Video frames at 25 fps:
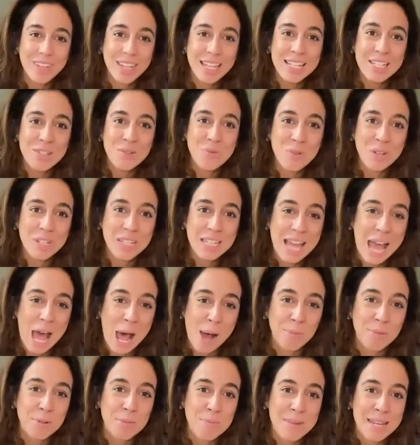It's really
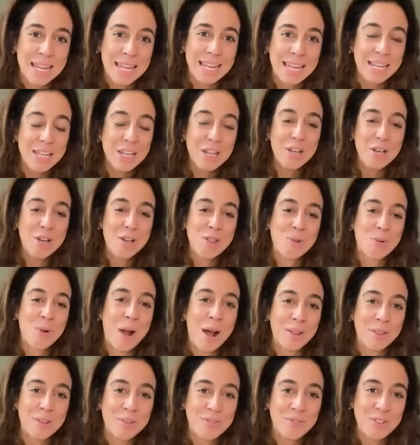helped me
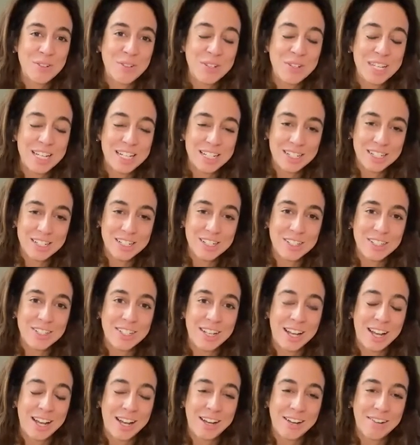throughout the few years
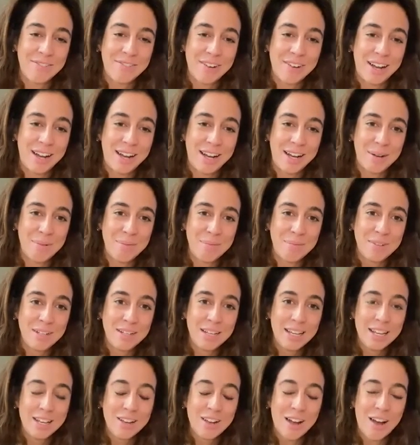of
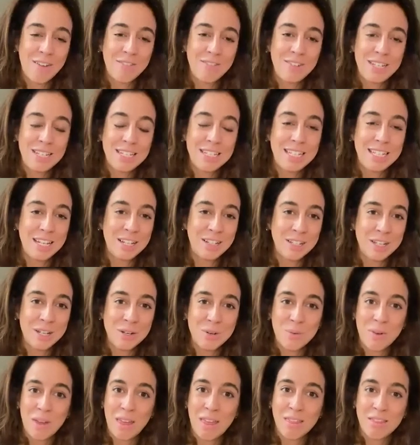
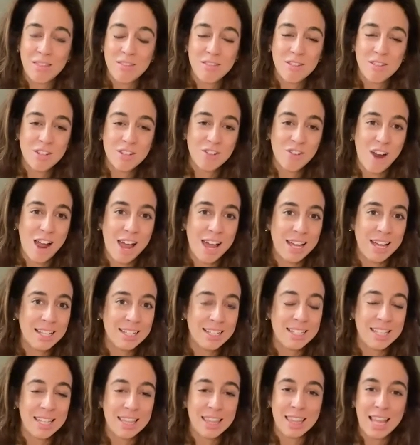dealing with stress
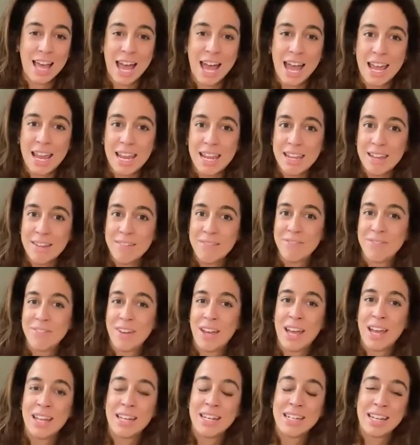and life,
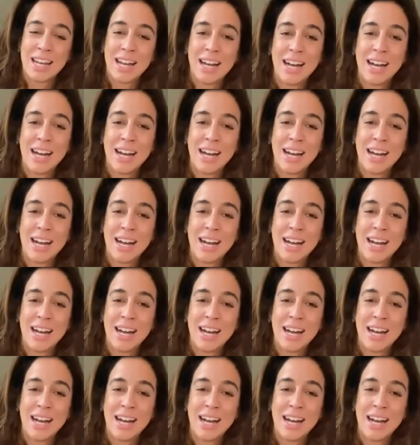and